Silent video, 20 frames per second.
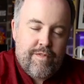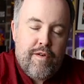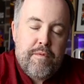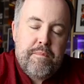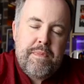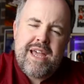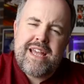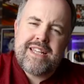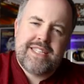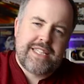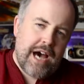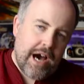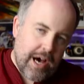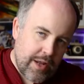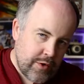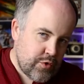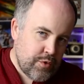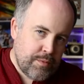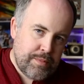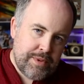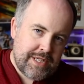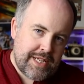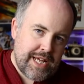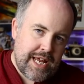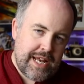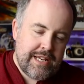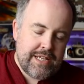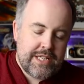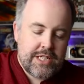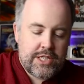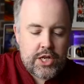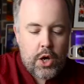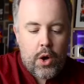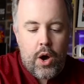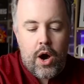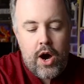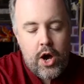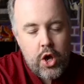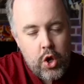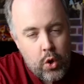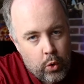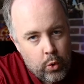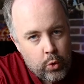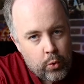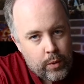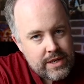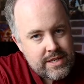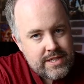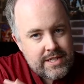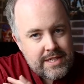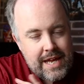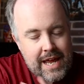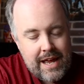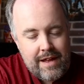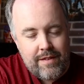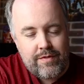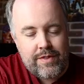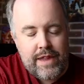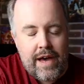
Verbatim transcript: For me, it's 100%. So I always set